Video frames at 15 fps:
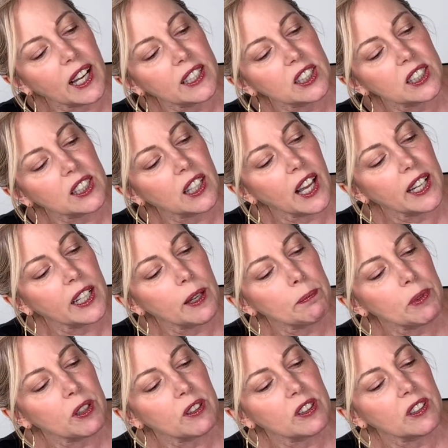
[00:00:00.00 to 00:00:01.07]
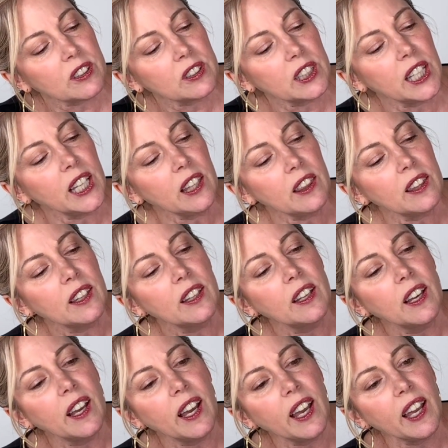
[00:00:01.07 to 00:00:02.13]
I just line up those little teeth
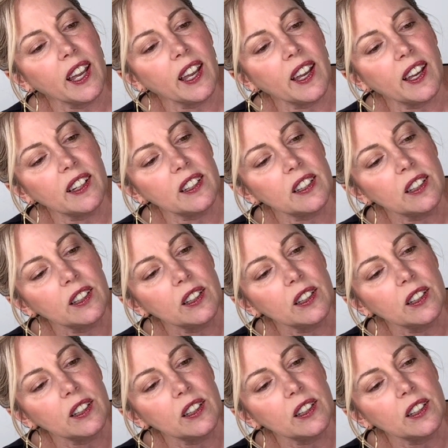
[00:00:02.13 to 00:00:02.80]
and